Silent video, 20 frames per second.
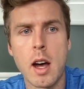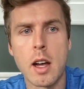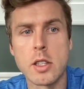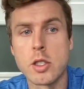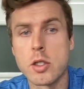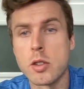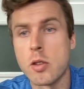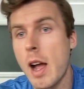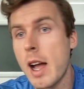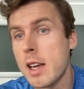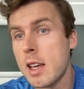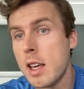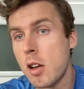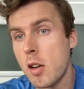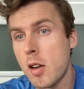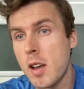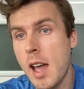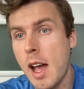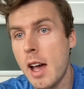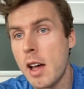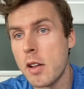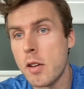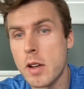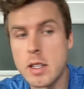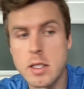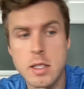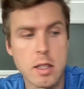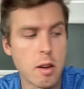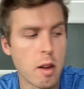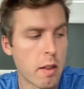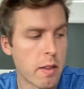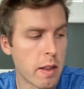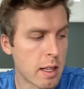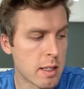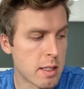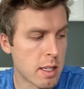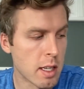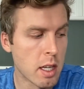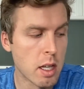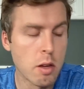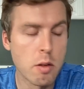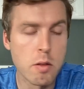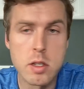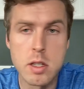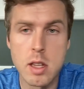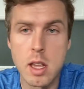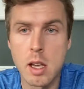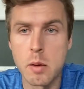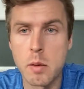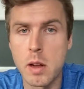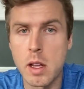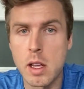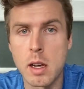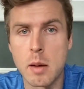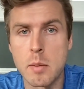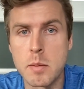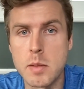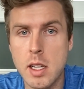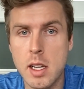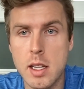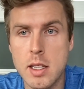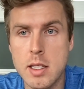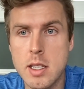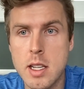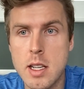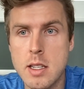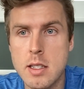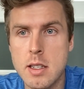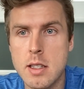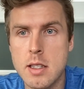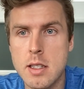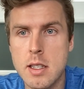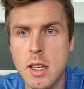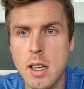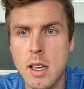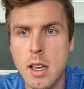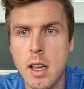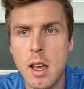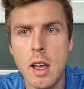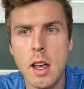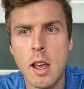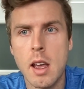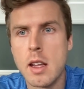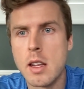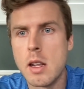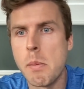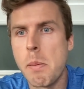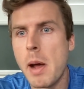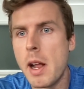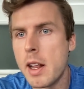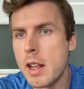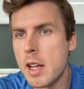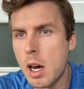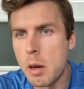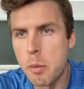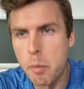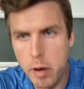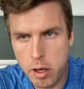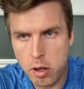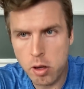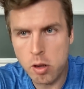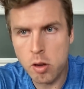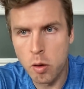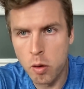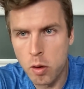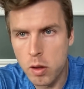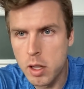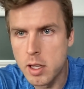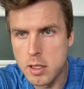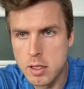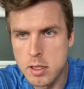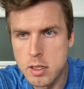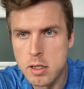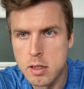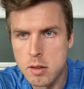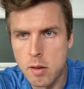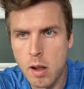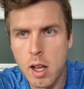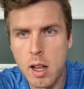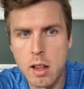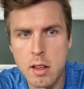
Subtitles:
Tracking your calories. I think it's a huge thing when it comes to consistency, depending on what your goal is, right?